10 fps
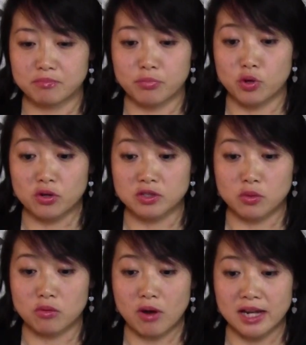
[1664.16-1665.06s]
books
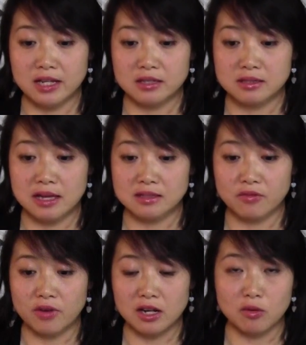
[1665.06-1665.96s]
or writings that's
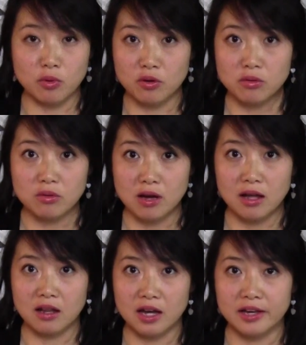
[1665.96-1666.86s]
available
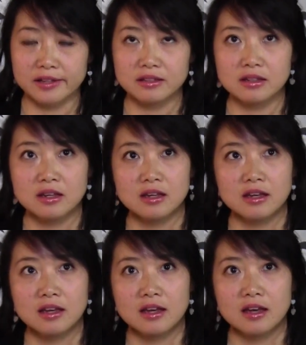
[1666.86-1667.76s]
online.
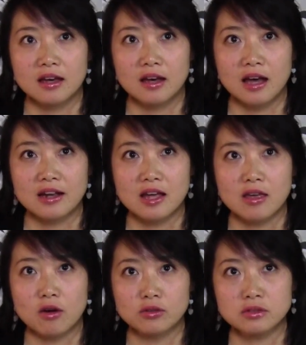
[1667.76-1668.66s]
And
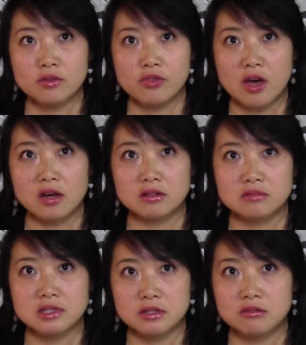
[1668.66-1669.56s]
I also thought
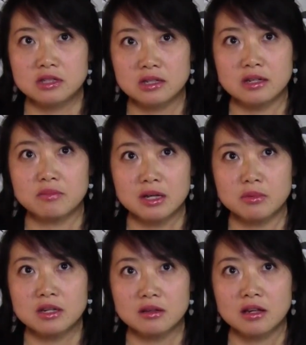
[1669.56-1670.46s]
secretly,
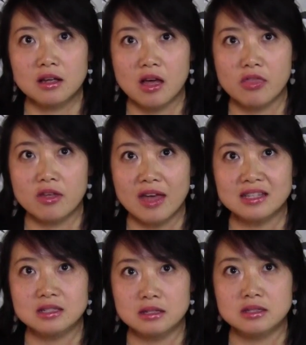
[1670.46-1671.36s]
maybe, I thought
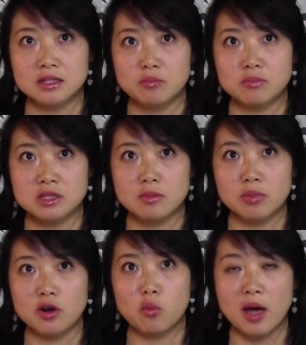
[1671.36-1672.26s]
that's a
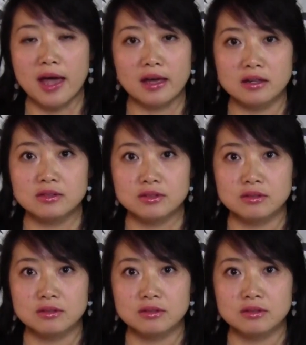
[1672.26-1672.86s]
simpler way.